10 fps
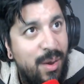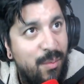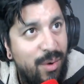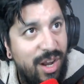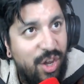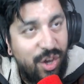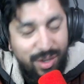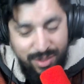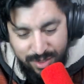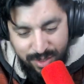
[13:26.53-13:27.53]
really
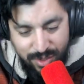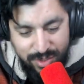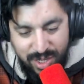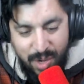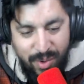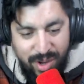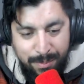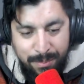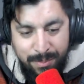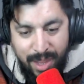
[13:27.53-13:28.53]
good, you know, to get rid
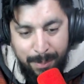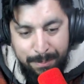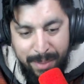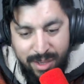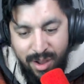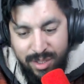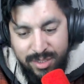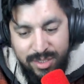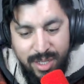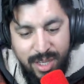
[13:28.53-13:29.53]
of like big
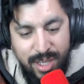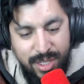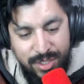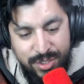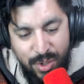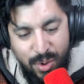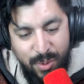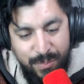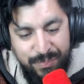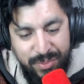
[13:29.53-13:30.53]
costs.
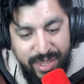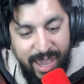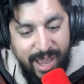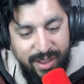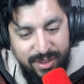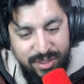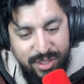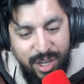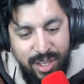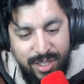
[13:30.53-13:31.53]
So yeah,
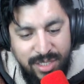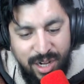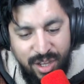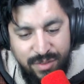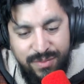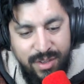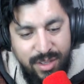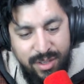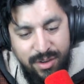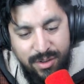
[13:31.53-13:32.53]
3 is enough,
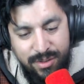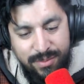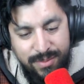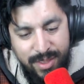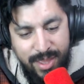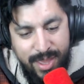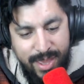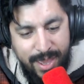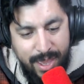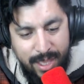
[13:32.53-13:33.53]
you know.
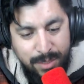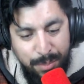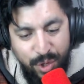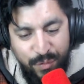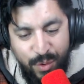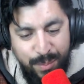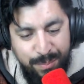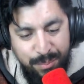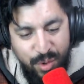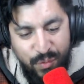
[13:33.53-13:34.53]
It's beautiful
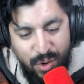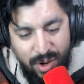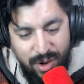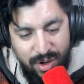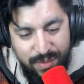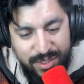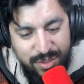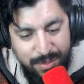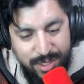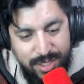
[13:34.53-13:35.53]
card. I love it so
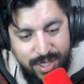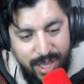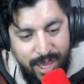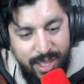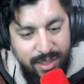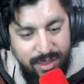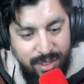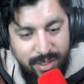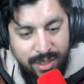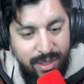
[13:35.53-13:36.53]
much, and
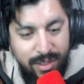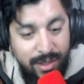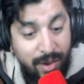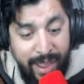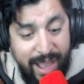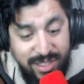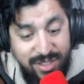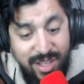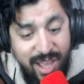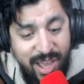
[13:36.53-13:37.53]
it
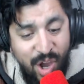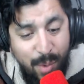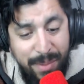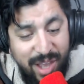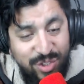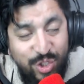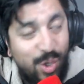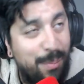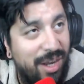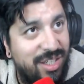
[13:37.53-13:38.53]
has helped me out
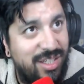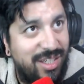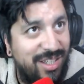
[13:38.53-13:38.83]
so much